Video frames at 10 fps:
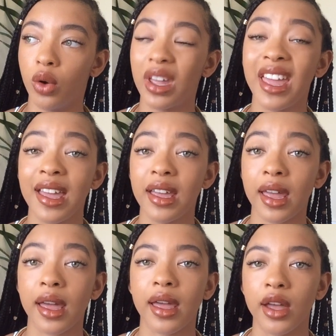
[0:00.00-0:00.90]

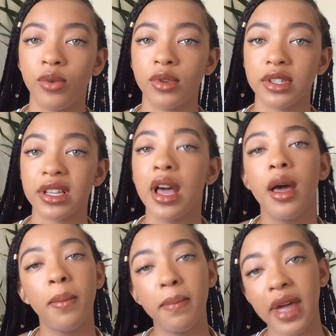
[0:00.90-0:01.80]
kinky equals
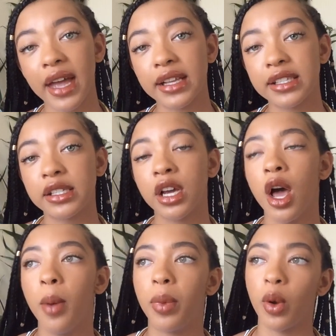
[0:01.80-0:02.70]
mixed.
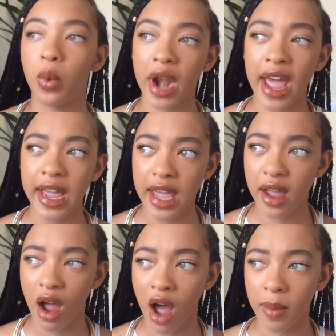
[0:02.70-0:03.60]
But when I
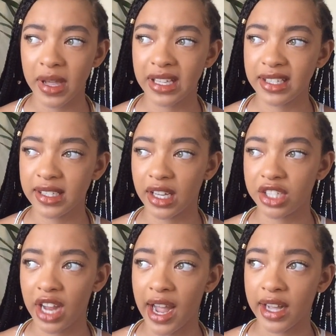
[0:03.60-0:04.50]
get comments
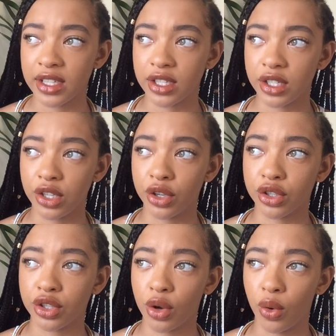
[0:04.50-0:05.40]
such as "you're
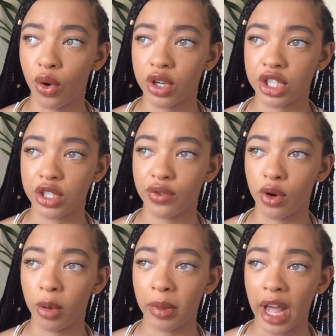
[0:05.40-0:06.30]
so gorgeous
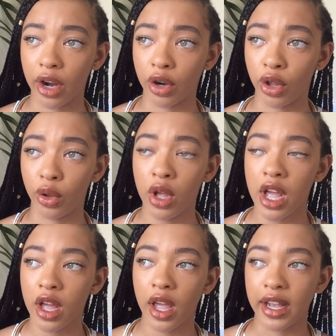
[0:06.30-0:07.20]
for a black girl,"
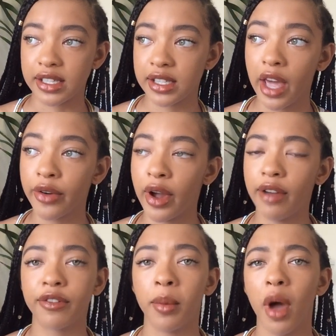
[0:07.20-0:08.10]

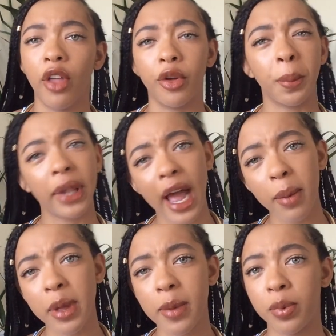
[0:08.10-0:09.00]
etc. from other
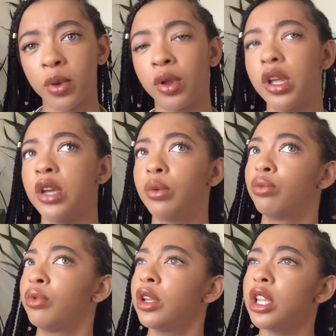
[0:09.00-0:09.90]
black people, it
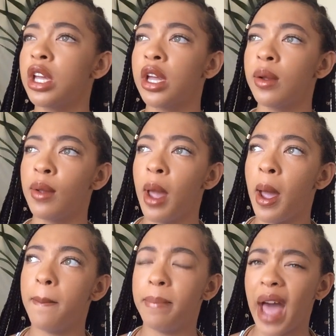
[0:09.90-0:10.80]
really
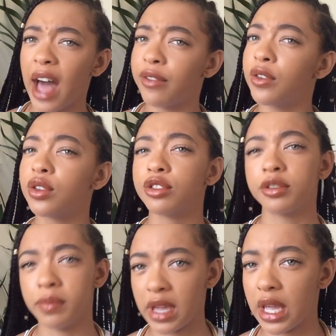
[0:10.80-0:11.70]

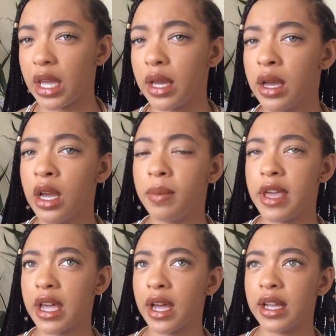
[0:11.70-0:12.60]
baffles me,
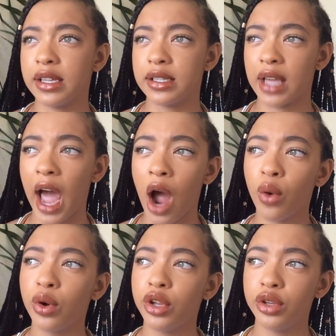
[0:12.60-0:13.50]
because
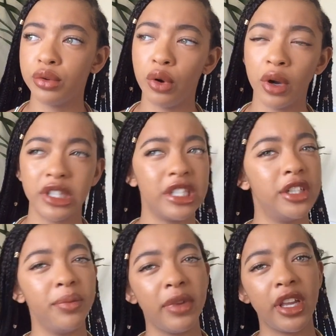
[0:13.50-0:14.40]
how are you going to
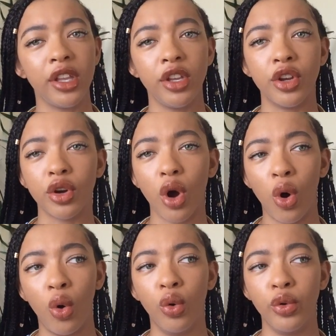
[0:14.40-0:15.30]
demean your
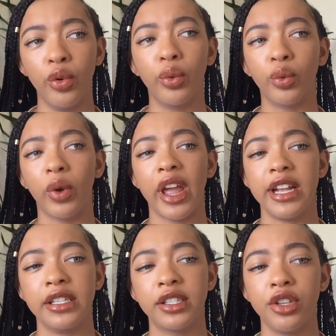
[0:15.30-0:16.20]
own
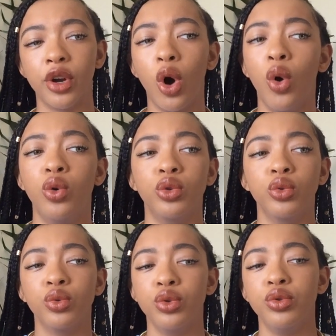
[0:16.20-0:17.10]
race, your own
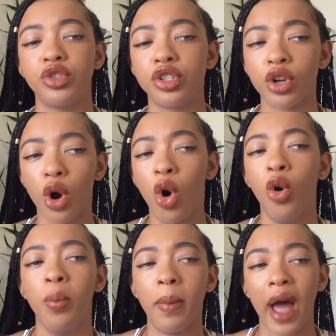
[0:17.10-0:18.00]
roots, your
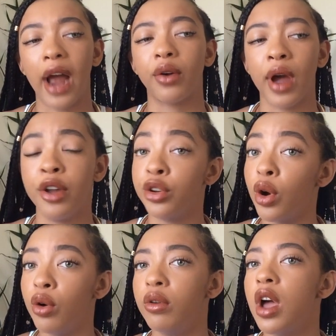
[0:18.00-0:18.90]
own background,
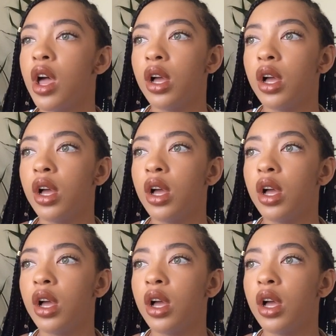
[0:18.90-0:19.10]
your own